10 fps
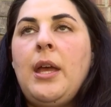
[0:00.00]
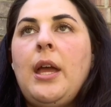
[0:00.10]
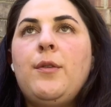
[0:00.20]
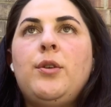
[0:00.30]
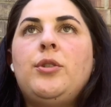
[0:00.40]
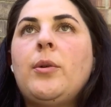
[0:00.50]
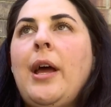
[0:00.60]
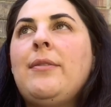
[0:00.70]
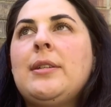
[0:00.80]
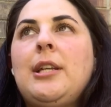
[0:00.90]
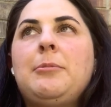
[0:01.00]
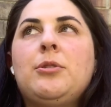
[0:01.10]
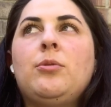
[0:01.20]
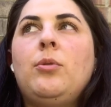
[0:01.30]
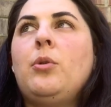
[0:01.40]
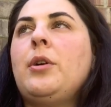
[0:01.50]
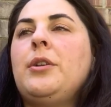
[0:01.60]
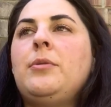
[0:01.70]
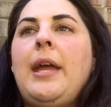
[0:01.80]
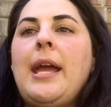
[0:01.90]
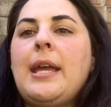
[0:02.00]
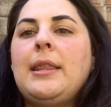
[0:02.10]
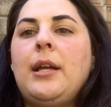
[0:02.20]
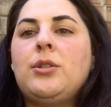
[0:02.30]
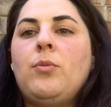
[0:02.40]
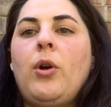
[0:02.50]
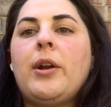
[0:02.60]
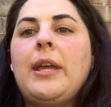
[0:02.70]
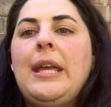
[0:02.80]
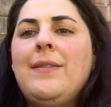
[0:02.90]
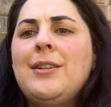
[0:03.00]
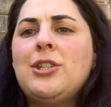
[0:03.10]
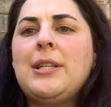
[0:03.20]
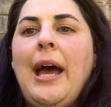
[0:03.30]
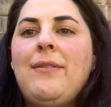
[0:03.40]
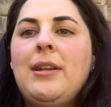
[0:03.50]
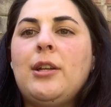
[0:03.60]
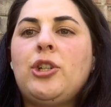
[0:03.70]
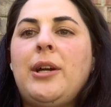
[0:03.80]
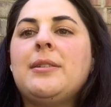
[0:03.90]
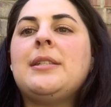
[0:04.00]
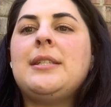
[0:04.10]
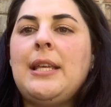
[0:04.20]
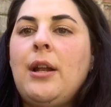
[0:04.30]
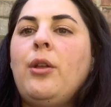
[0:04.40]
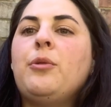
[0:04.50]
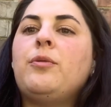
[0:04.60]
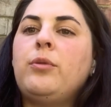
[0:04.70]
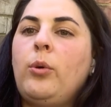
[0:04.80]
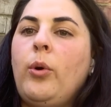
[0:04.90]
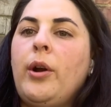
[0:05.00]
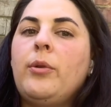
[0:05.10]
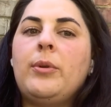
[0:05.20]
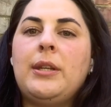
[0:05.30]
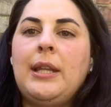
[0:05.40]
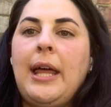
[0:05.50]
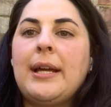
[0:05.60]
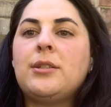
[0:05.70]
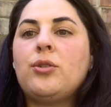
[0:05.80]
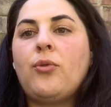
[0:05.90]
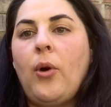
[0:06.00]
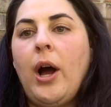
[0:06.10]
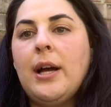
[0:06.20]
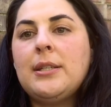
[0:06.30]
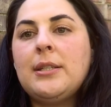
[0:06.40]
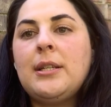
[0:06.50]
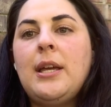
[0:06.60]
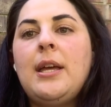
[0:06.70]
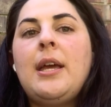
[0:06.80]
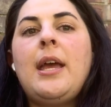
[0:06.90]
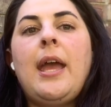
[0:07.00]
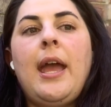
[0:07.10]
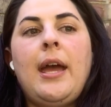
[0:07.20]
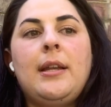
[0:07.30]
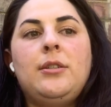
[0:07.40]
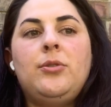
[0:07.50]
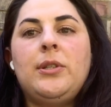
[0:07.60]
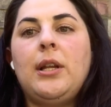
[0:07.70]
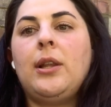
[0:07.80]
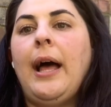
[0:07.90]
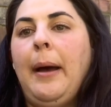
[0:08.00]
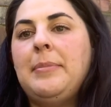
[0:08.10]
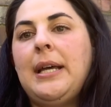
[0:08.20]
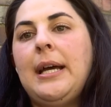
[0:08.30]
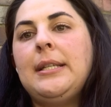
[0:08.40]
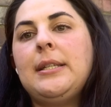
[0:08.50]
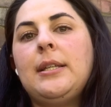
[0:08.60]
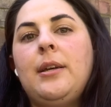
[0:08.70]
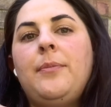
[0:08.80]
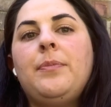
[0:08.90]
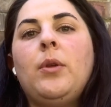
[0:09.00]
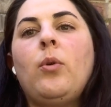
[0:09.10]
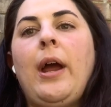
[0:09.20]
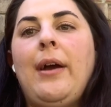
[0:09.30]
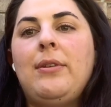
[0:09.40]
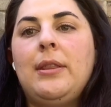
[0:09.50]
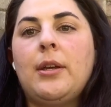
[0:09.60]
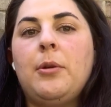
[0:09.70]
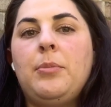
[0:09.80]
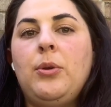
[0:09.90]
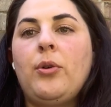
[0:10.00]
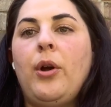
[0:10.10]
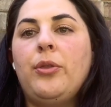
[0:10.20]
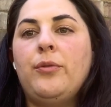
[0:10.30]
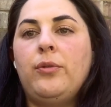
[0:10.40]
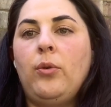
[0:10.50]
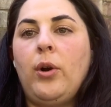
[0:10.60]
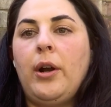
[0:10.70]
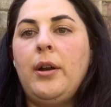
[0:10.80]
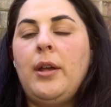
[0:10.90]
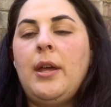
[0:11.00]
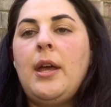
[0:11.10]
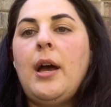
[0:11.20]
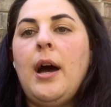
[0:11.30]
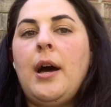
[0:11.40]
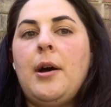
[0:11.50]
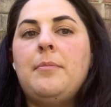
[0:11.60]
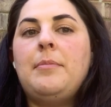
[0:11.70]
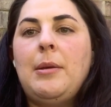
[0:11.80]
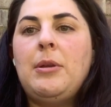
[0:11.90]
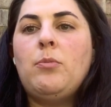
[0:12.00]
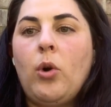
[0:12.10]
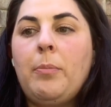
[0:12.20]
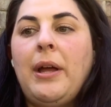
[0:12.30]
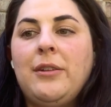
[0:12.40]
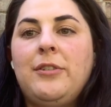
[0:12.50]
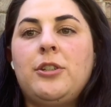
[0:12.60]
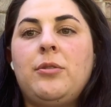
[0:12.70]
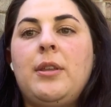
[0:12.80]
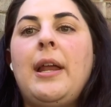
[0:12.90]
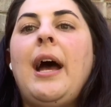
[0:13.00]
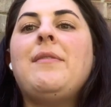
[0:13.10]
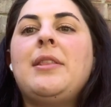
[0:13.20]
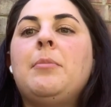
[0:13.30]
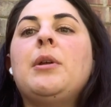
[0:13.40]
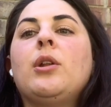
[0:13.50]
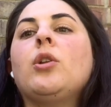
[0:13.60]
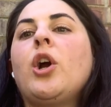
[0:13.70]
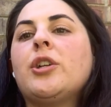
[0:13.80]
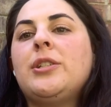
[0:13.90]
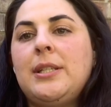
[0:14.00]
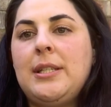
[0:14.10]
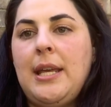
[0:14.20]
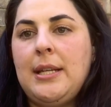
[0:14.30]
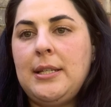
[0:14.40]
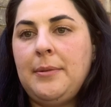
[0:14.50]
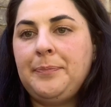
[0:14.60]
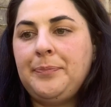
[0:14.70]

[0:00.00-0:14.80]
If you don't have a step stool or you can't get that to work, even just having a child sit on the floor with legs crossed and using a lap desk or having the computer on the floor may be more beneficial than having them in a large seat.